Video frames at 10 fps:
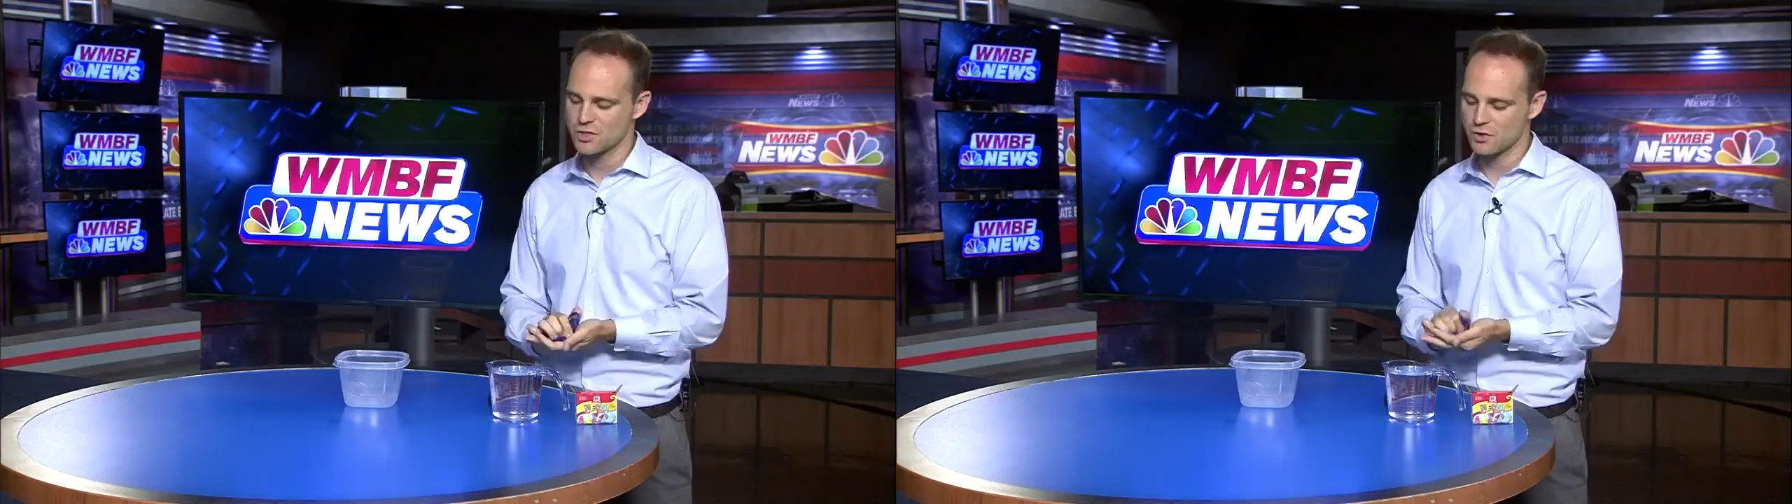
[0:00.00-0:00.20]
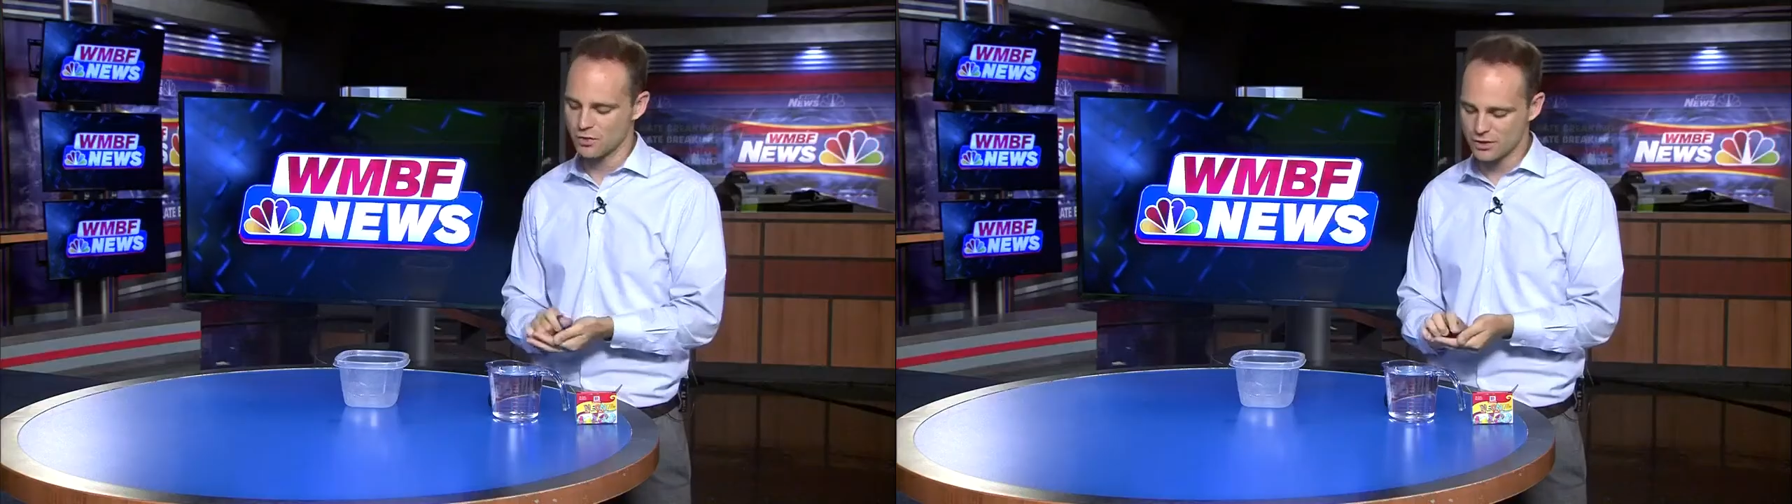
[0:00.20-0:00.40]

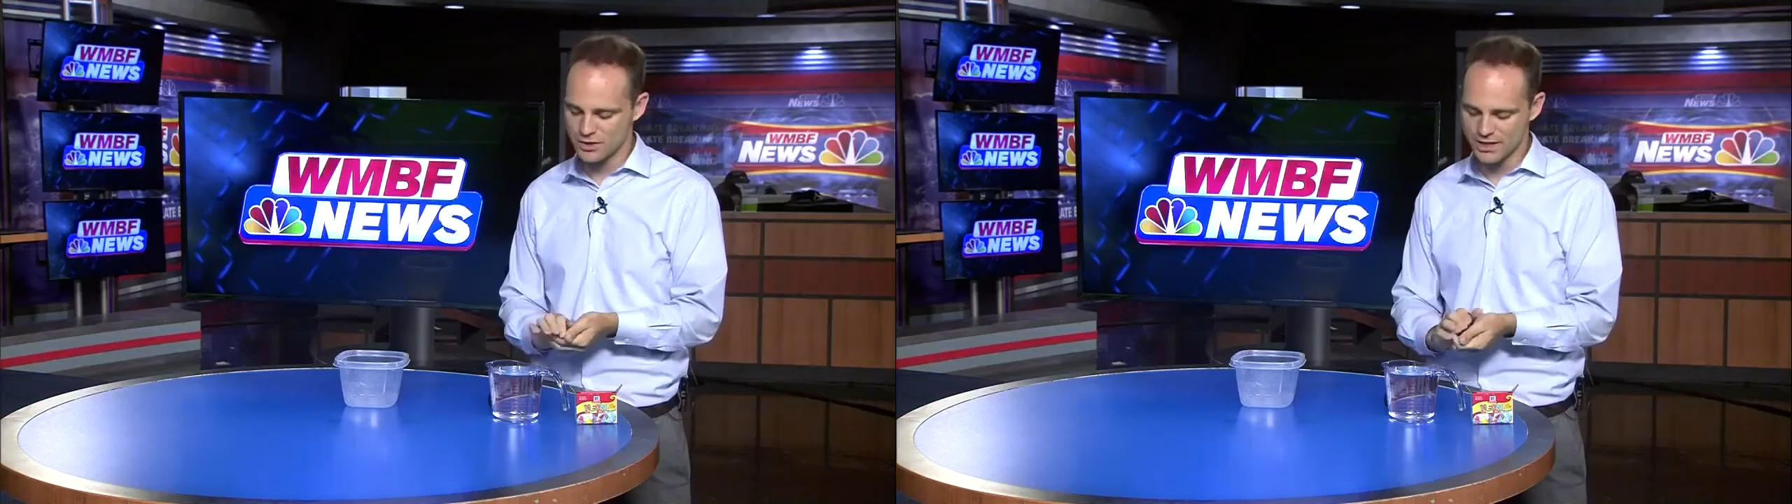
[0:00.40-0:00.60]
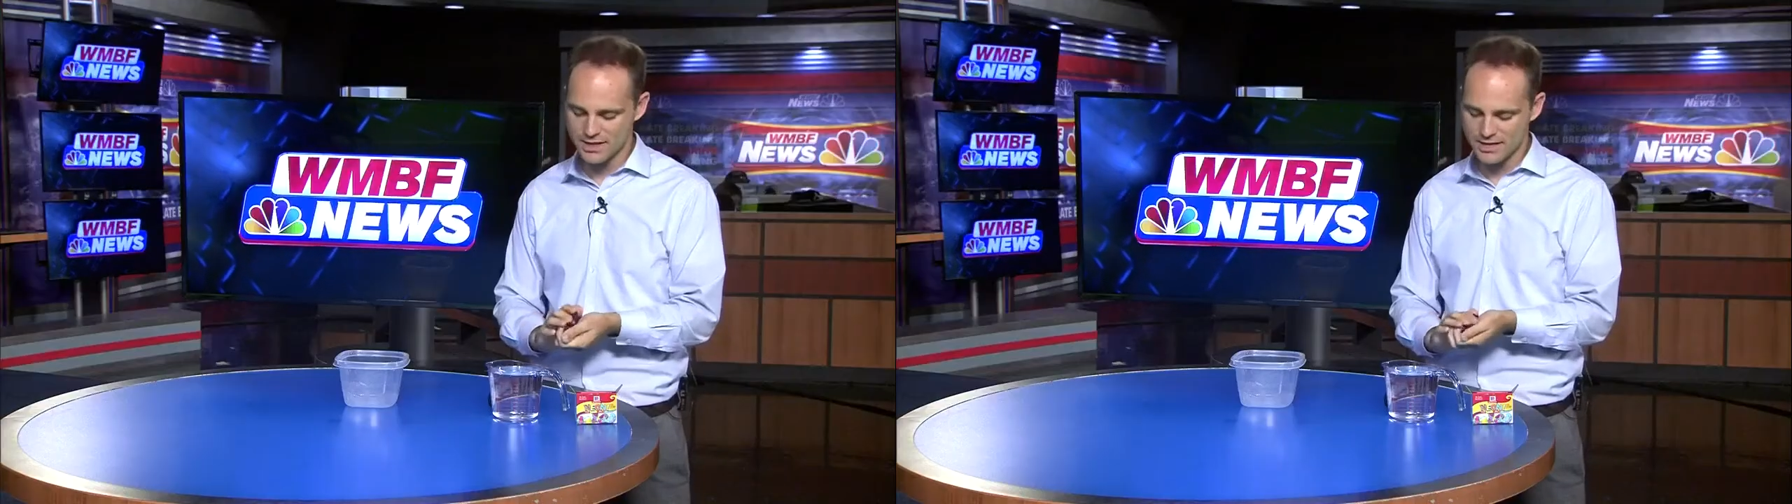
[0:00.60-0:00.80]
So in order
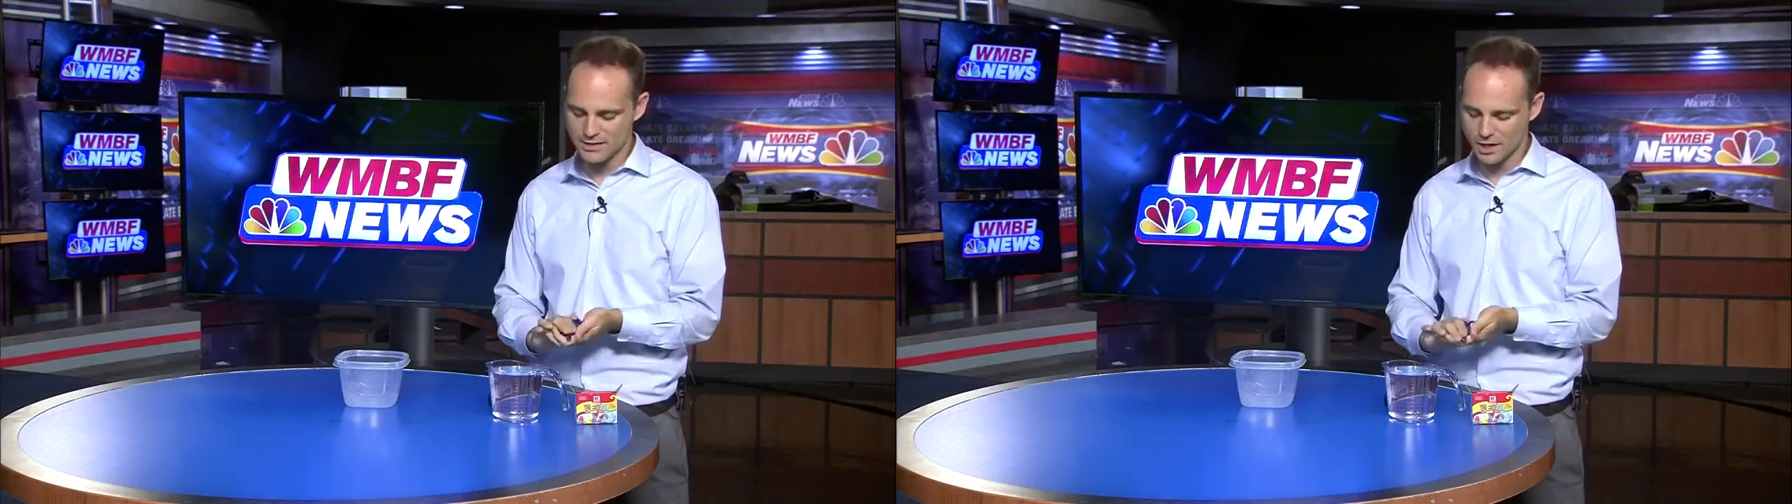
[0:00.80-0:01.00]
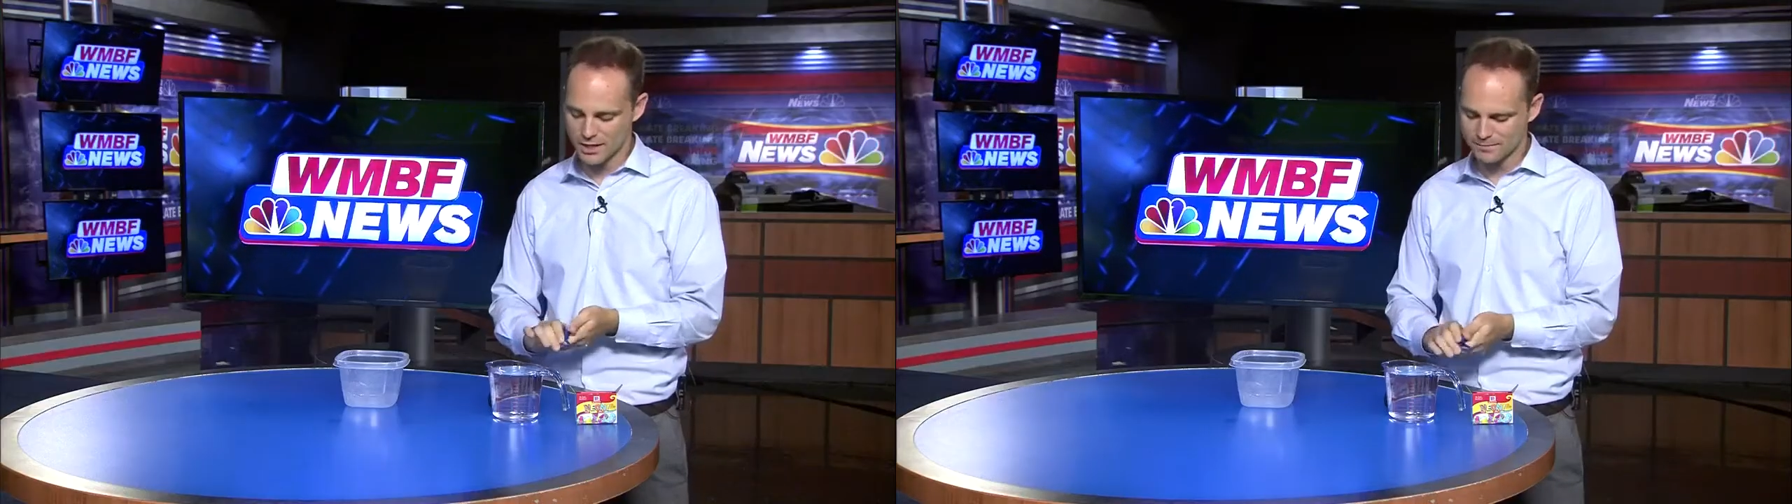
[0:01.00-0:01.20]
to get that
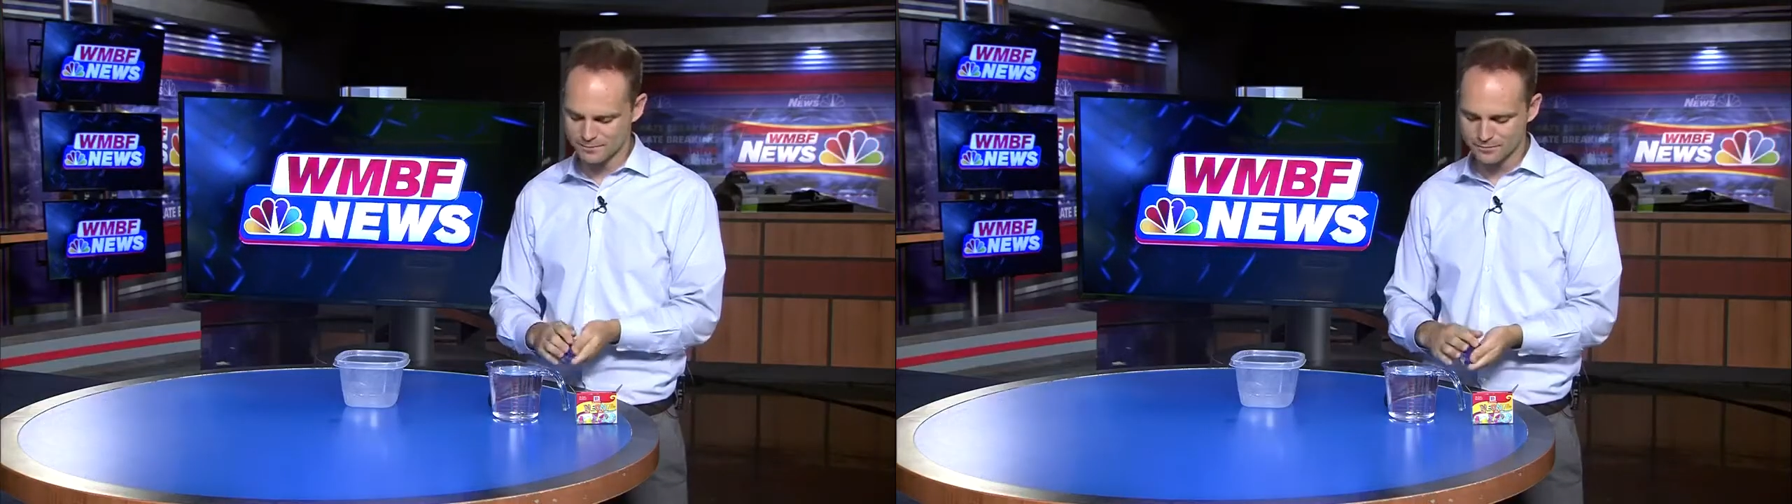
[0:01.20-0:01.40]
started,